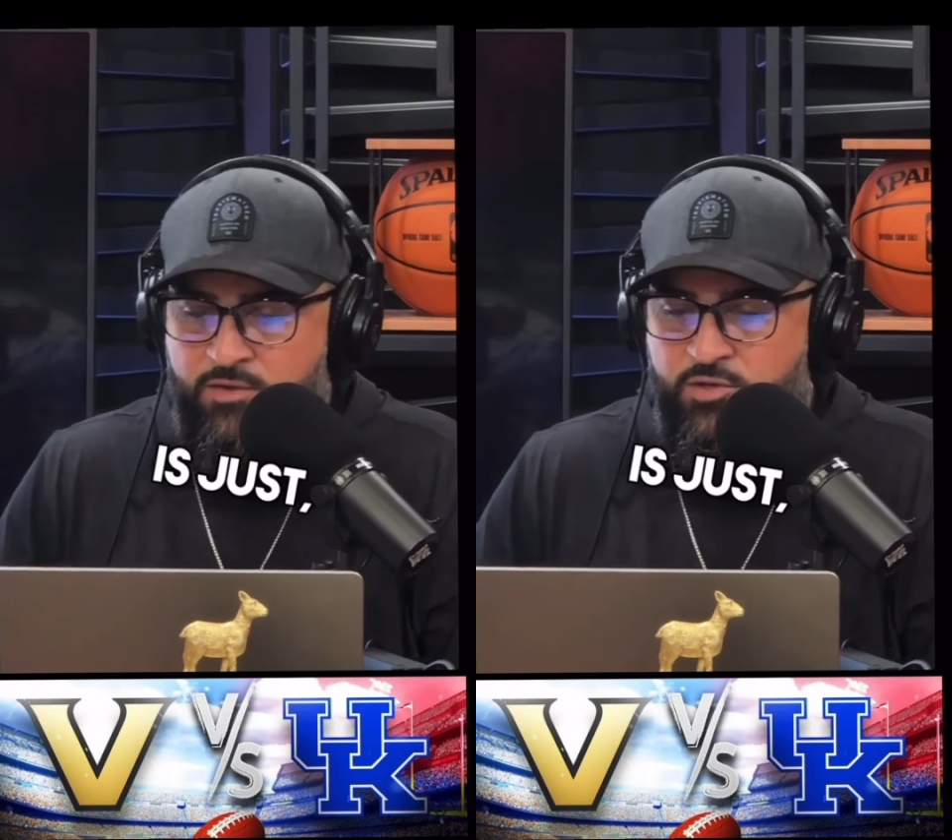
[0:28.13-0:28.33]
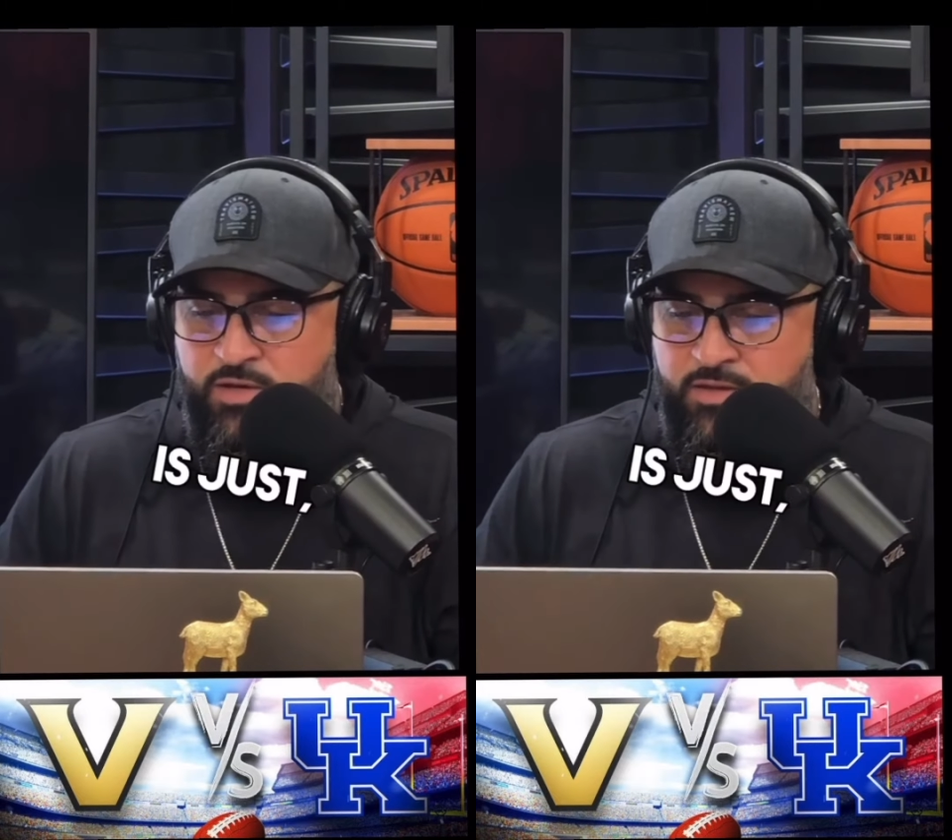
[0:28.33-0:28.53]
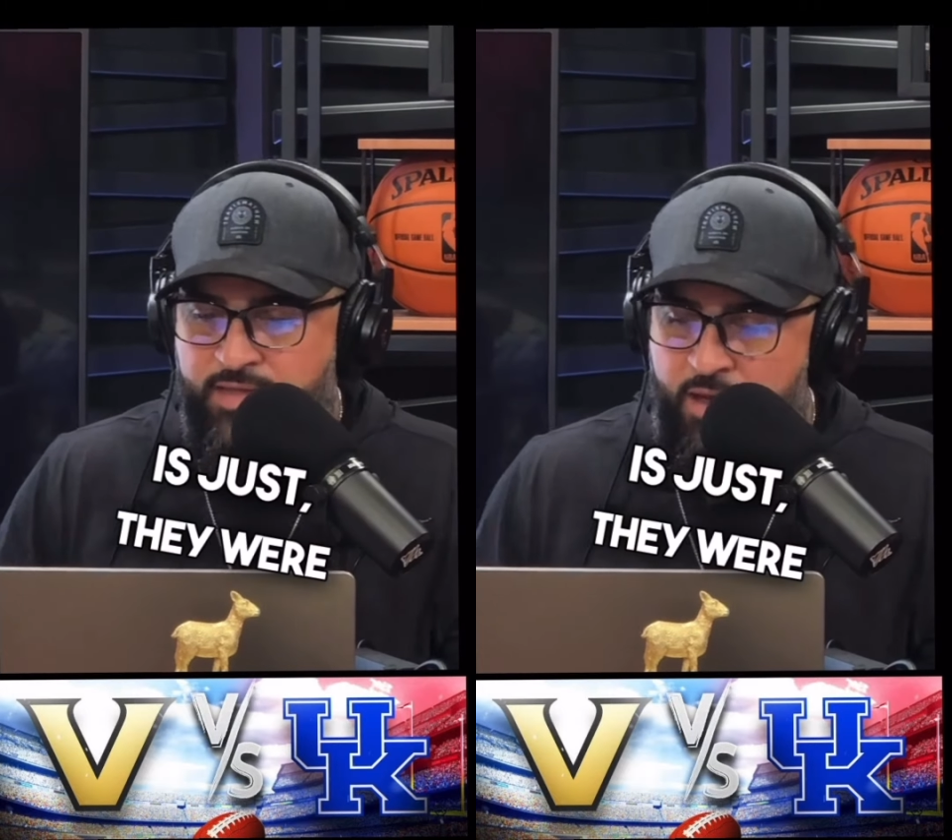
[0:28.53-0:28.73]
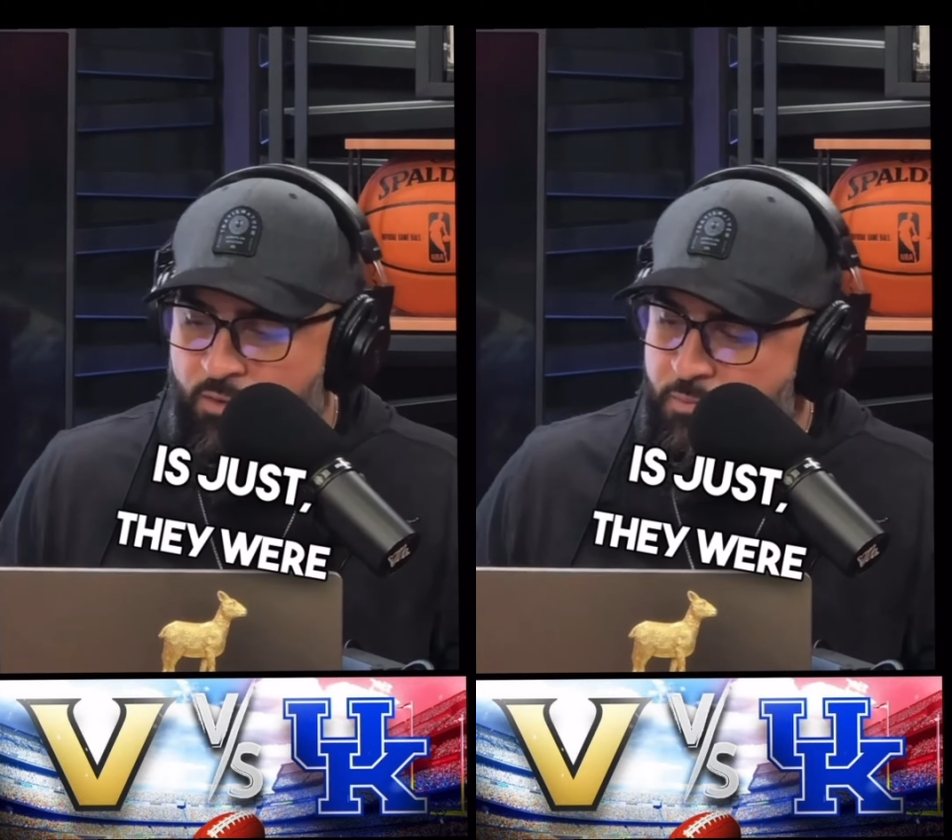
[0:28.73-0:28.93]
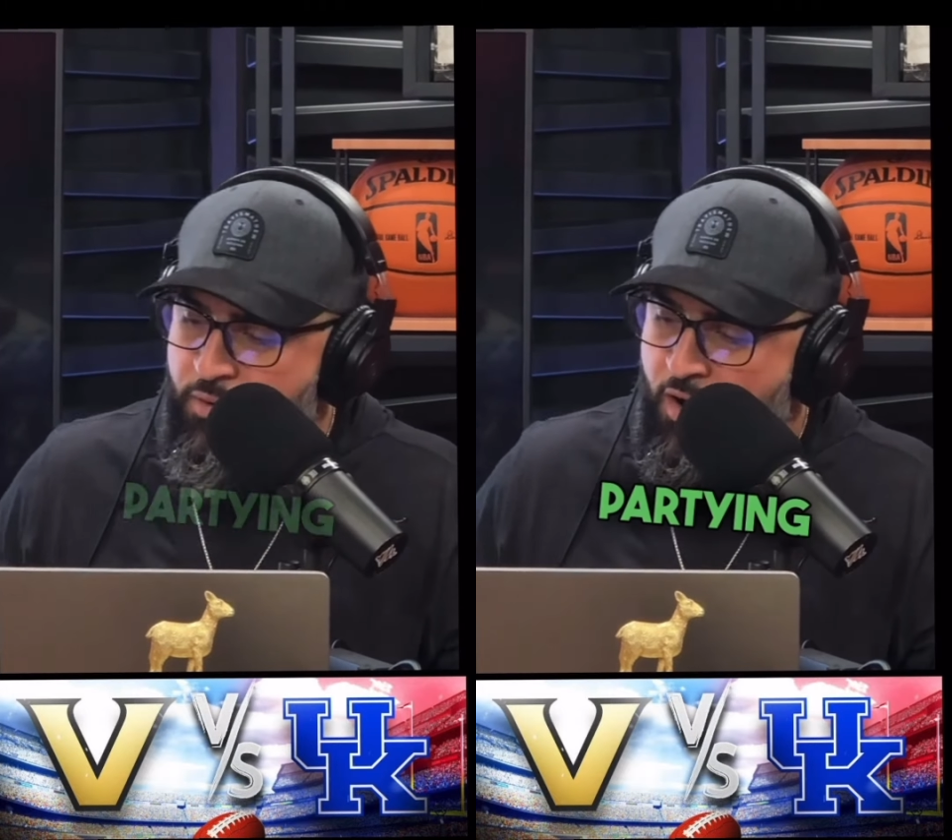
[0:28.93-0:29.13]
is just they
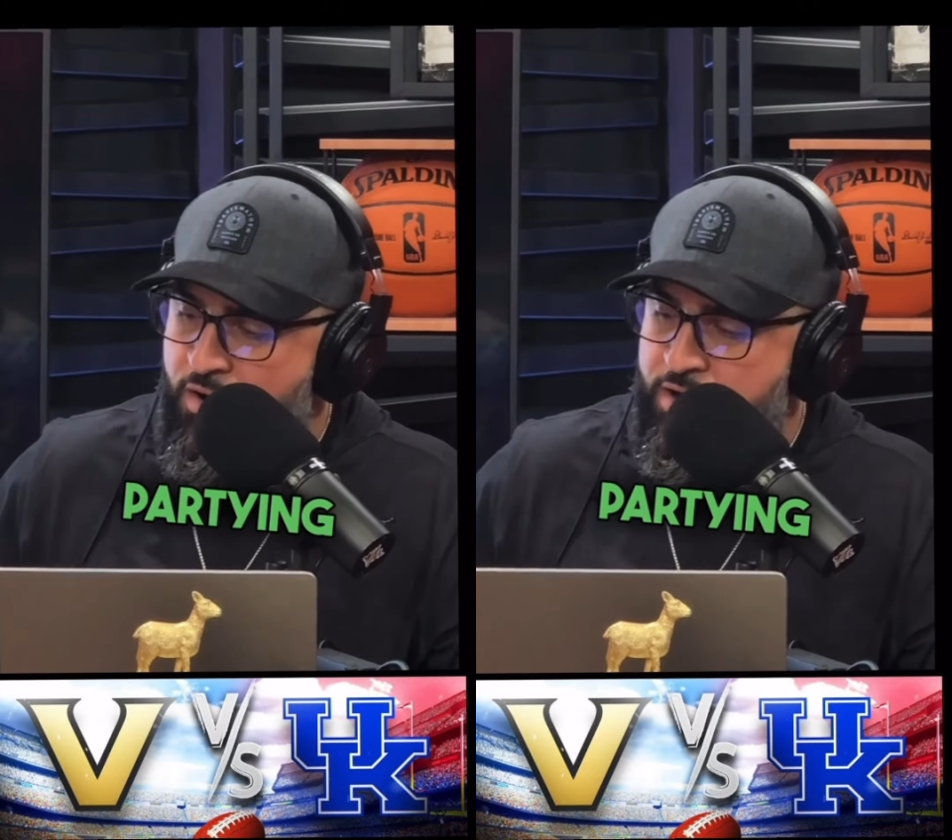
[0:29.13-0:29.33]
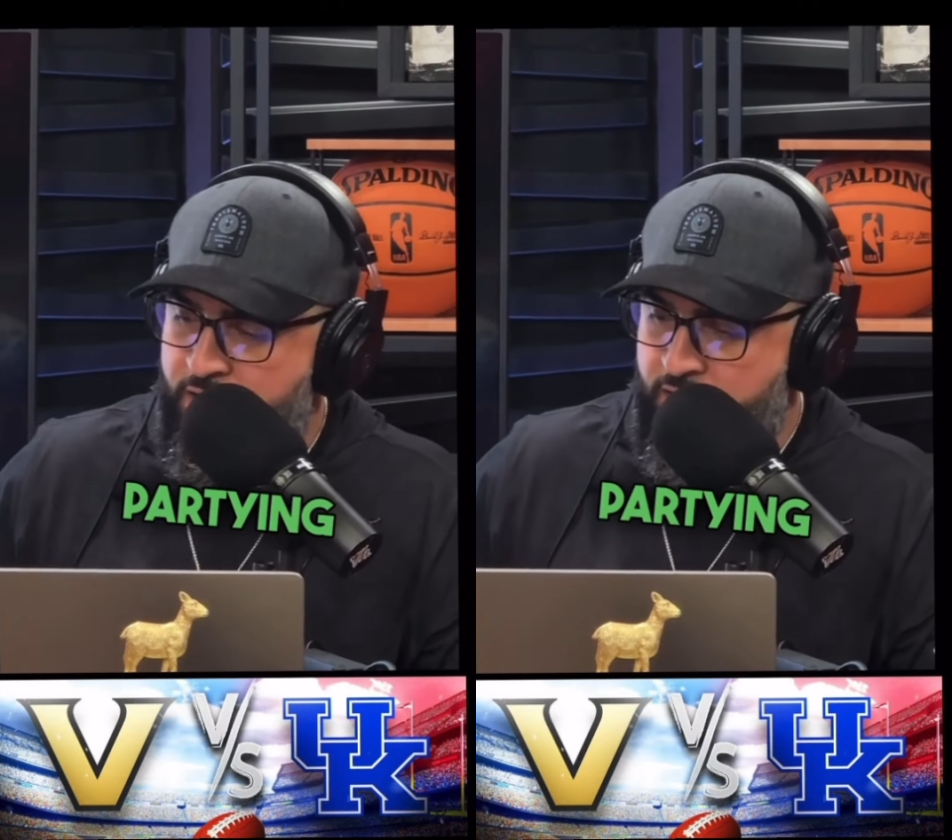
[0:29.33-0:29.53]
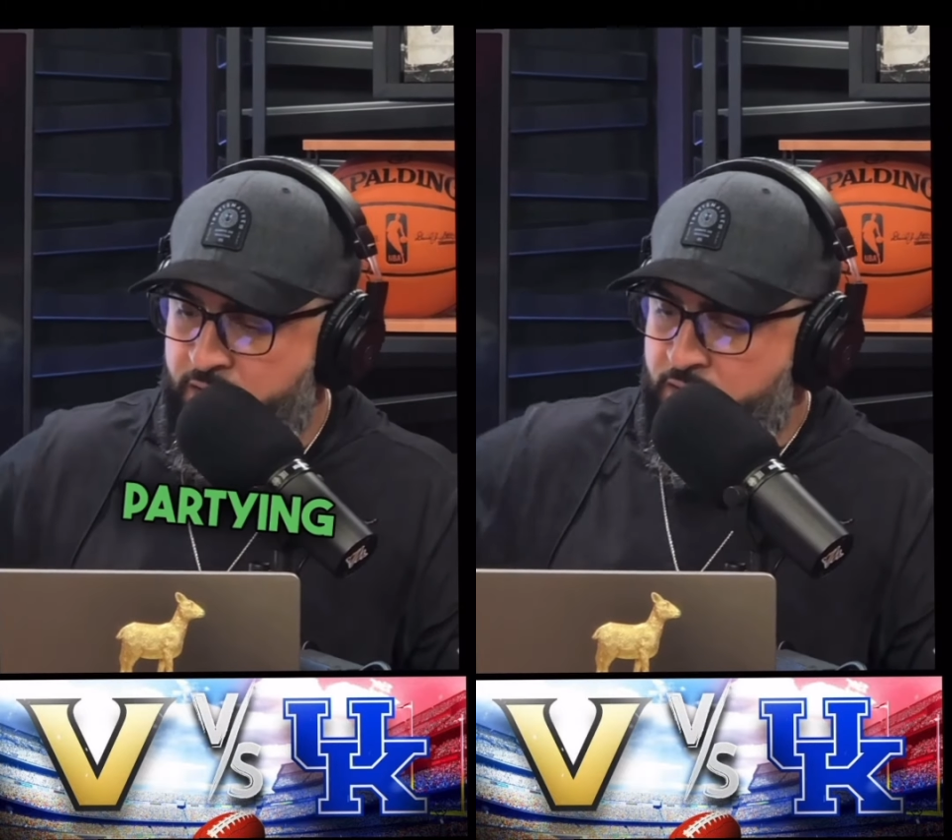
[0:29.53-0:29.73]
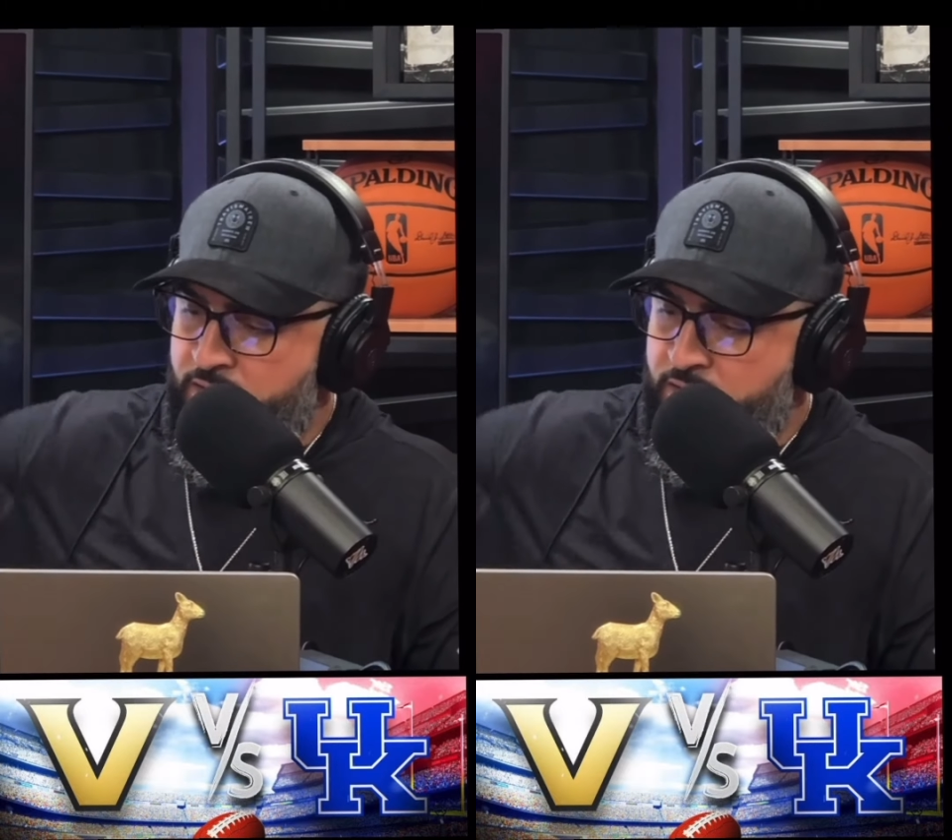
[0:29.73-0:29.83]
were partying